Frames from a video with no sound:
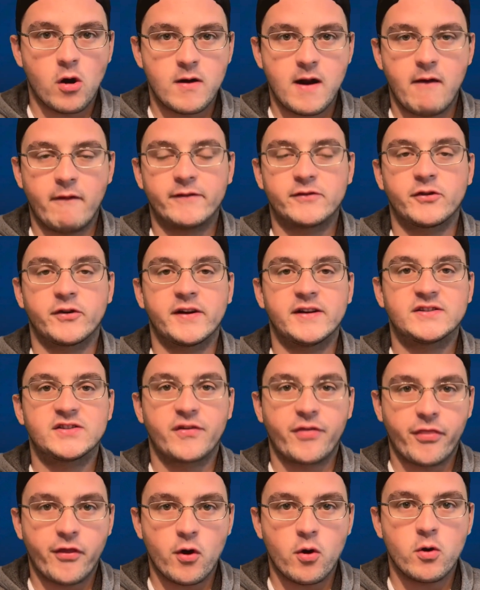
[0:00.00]
now entering
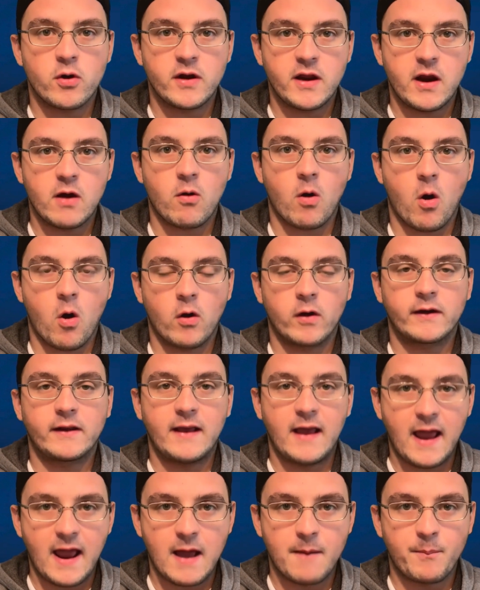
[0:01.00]
his third year on
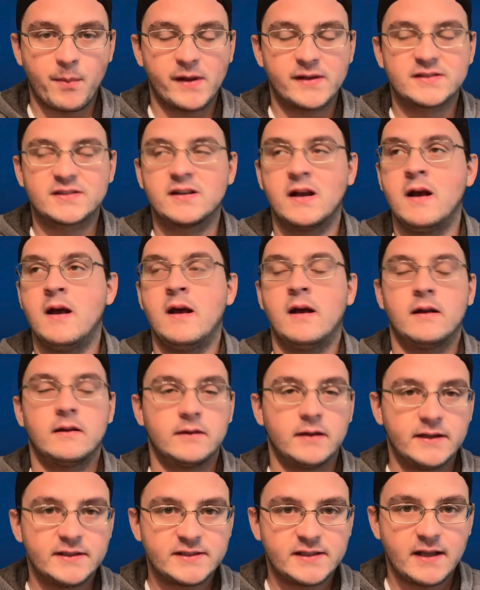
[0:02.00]
campus,
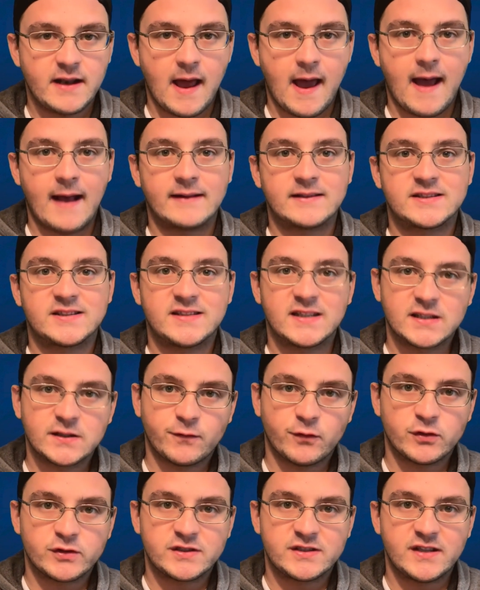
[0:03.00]
listed at
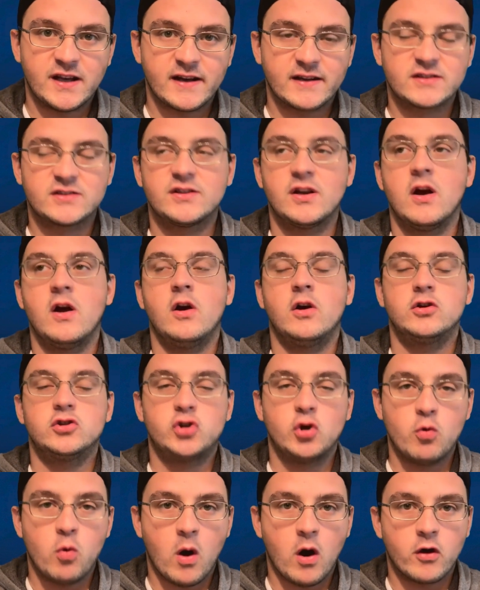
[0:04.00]
6'6",
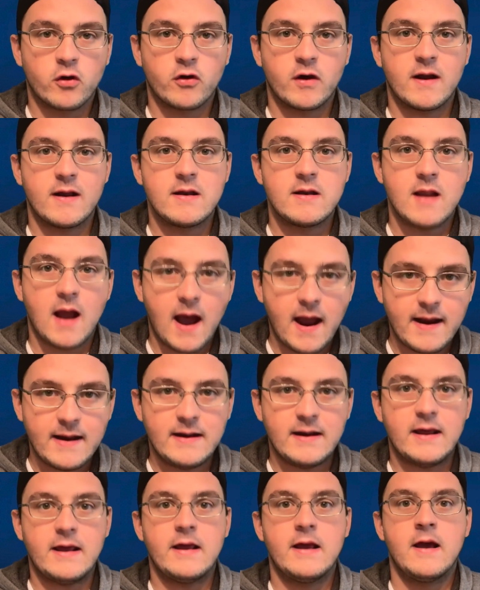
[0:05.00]

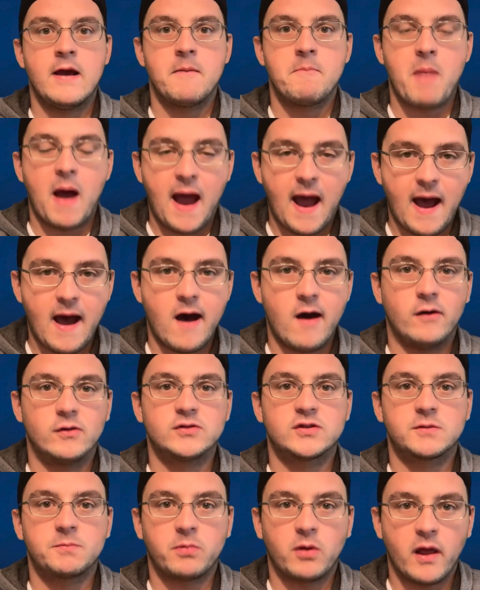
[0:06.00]
290
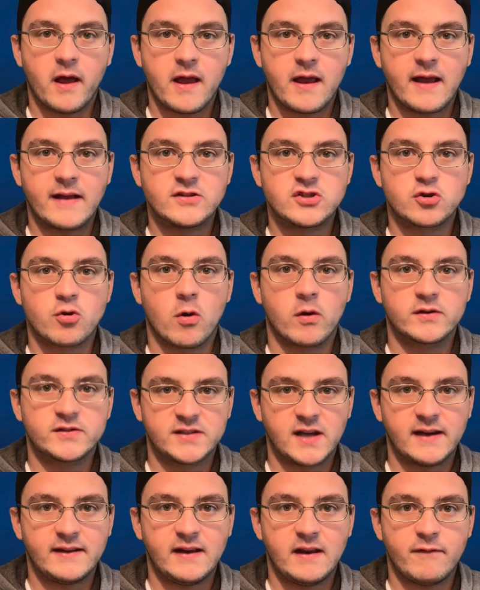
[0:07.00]
pounds, playing a strong
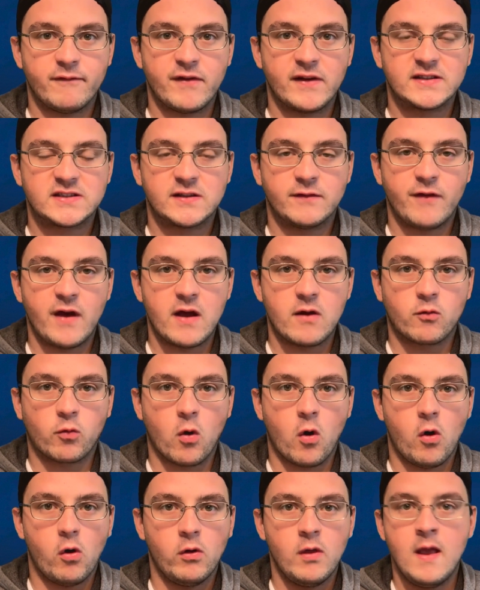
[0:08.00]
side defensive end
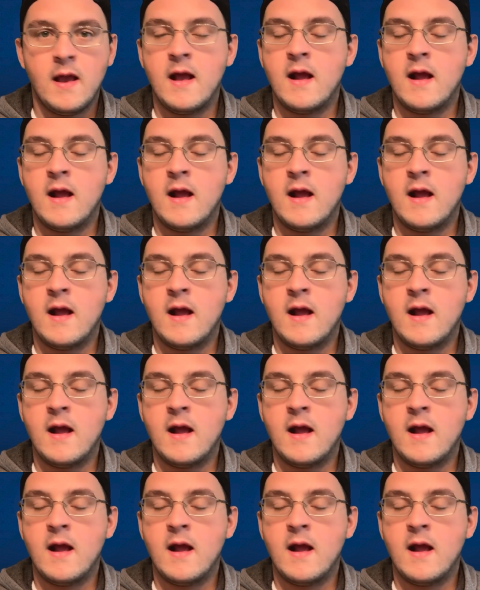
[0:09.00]
role.